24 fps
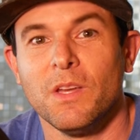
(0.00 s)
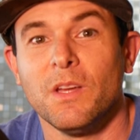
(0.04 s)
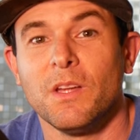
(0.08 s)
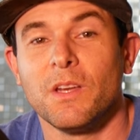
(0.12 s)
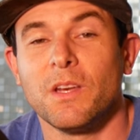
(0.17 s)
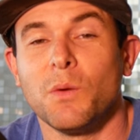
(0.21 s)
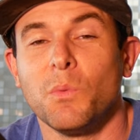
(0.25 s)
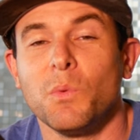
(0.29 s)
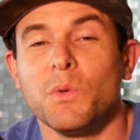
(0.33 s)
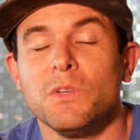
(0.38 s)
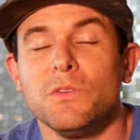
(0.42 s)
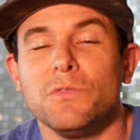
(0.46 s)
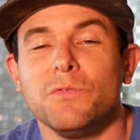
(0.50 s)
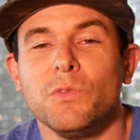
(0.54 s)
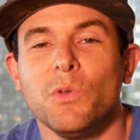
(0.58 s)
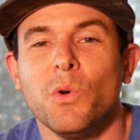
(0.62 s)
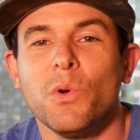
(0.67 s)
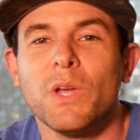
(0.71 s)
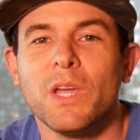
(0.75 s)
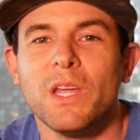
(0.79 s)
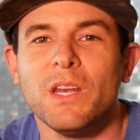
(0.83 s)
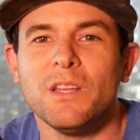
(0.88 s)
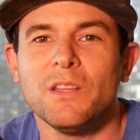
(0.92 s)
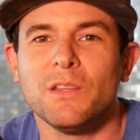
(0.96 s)
Now, when you've
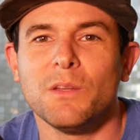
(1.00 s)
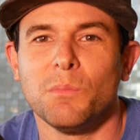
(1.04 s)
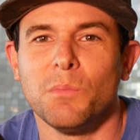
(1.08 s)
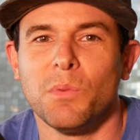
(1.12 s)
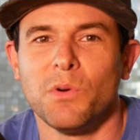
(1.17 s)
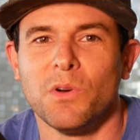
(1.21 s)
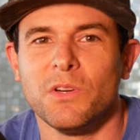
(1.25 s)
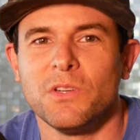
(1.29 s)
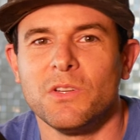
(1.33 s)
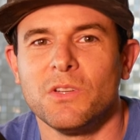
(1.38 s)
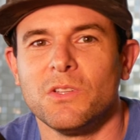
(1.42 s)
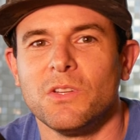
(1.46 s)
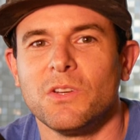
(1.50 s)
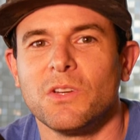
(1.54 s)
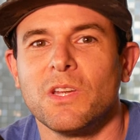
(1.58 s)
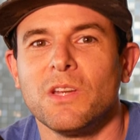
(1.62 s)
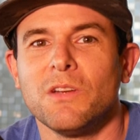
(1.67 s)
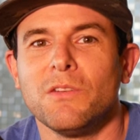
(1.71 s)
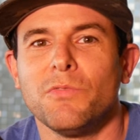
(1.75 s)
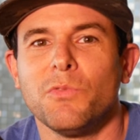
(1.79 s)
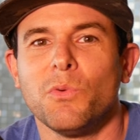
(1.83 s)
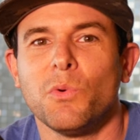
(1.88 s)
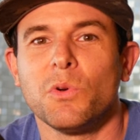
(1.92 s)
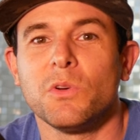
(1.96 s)
located the bird you're
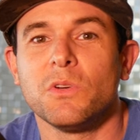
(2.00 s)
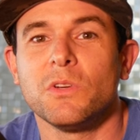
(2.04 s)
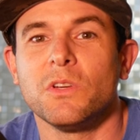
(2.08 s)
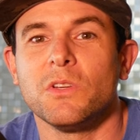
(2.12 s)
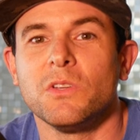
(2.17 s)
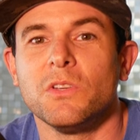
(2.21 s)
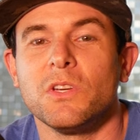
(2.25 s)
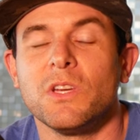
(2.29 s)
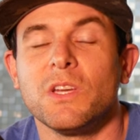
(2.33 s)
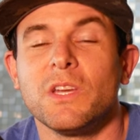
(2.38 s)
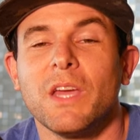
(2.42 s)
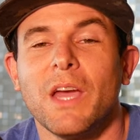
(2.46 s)
looking for, you can